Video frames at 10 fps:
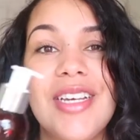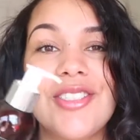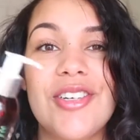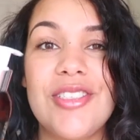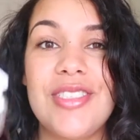
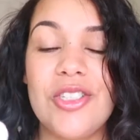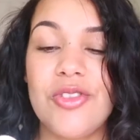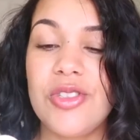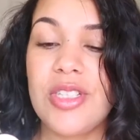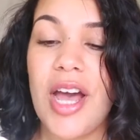It's got a
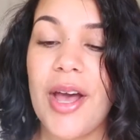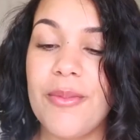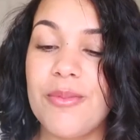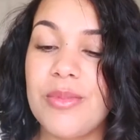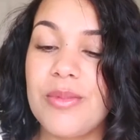citrus
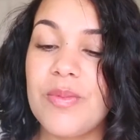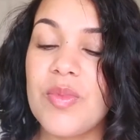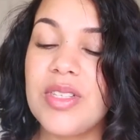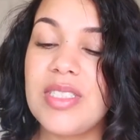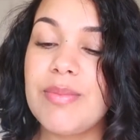um,
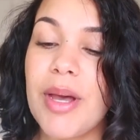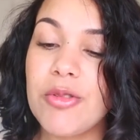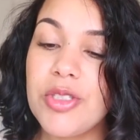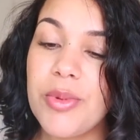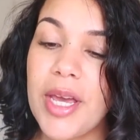
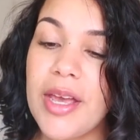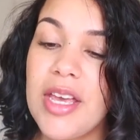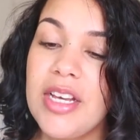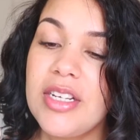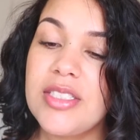smell to it.
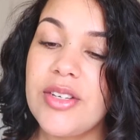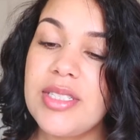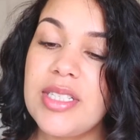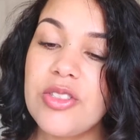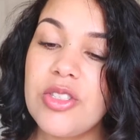So
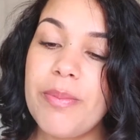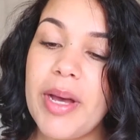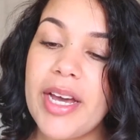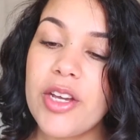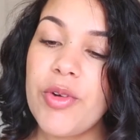it says on the
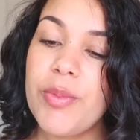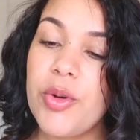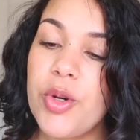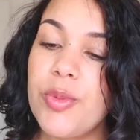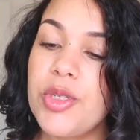back, rub
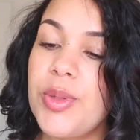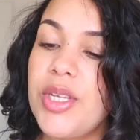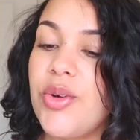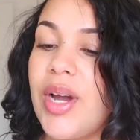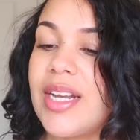the oil
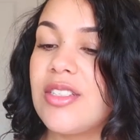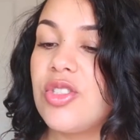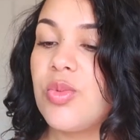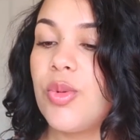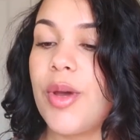between your
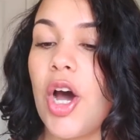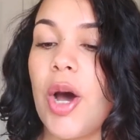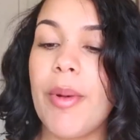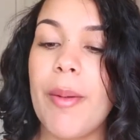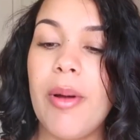hands to warm it
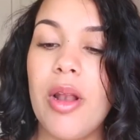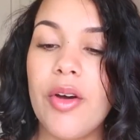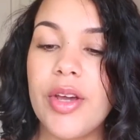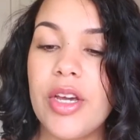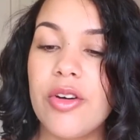up.
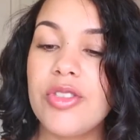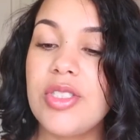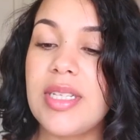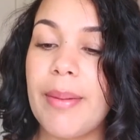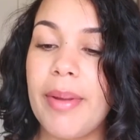Apply
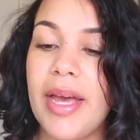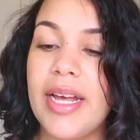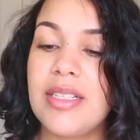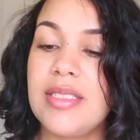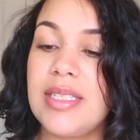onto damp
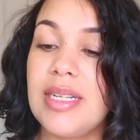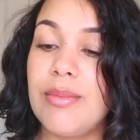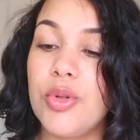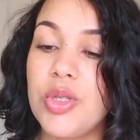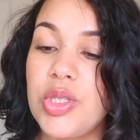hair to seal
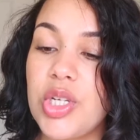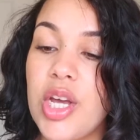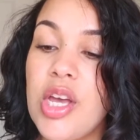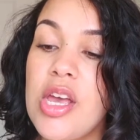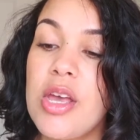in
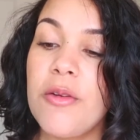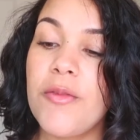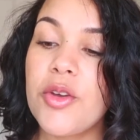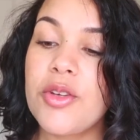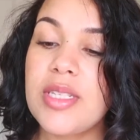moisture.
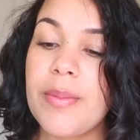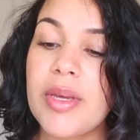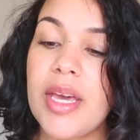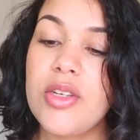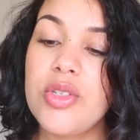Focus
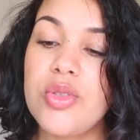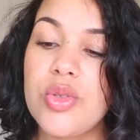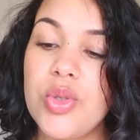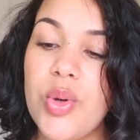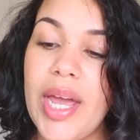applications
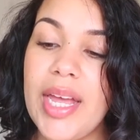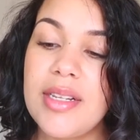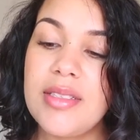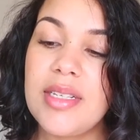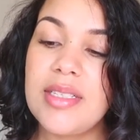on your
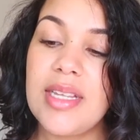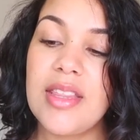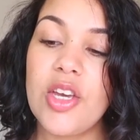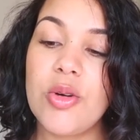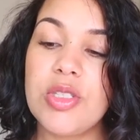ends as
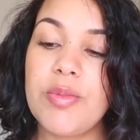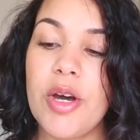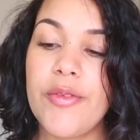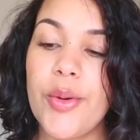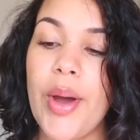they're the oldest
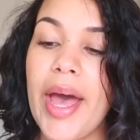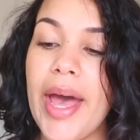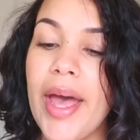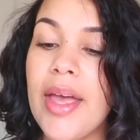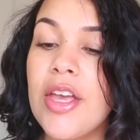part of your
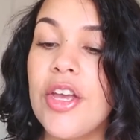hair.